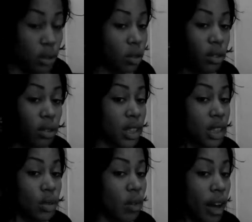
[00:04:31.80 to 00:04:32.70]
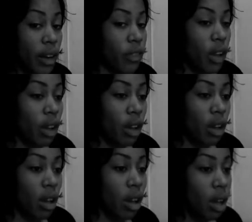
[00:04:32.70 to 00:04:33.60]
you don't need to have
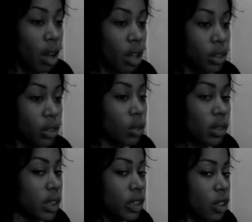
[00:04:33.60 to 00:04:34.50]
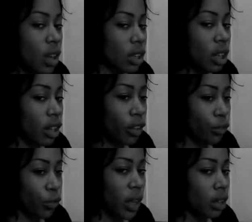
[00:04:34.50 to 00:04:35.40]
uh, you don't need to have a lot
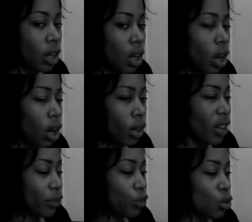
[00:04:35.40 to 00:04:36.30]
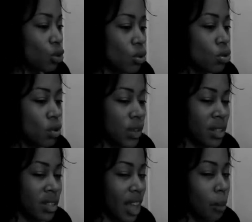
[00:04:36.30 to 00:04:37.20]
of friends. All you have to do to
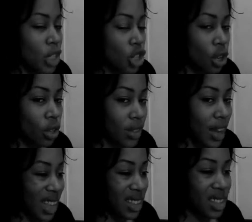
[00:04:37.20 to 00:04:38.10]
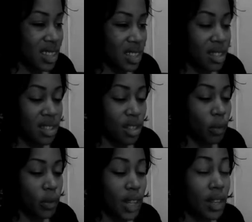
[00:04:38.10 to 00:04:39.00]
establish contact, and this is
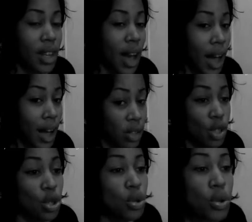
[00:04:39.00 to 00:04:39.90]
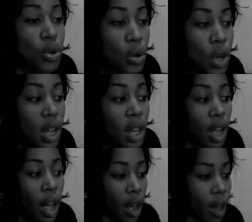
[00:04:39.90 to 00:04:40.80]
something guys do
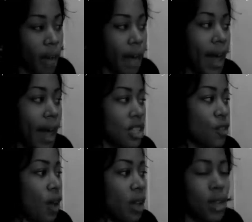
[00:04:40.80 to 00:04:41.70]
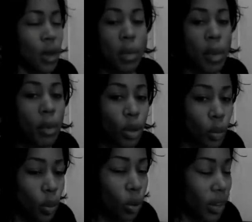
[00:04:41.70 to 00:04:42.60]
uh, as far as I remember
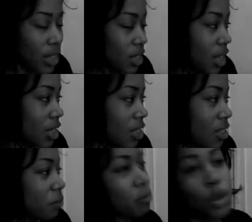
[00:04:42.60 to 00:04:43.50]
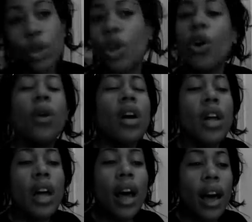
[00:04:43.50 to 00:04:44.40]
the world exists, you know,
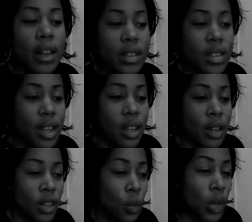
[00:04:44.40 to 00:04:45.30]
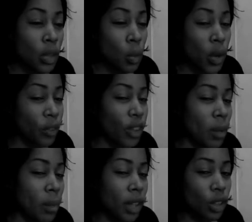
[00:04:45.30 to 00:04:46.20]
uh, say when whenever
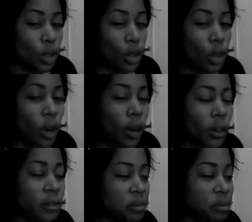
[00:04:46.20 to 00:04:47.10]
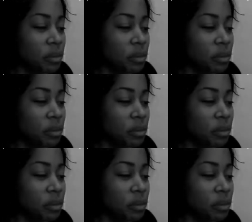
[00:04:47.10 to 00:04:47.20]
they met a girl,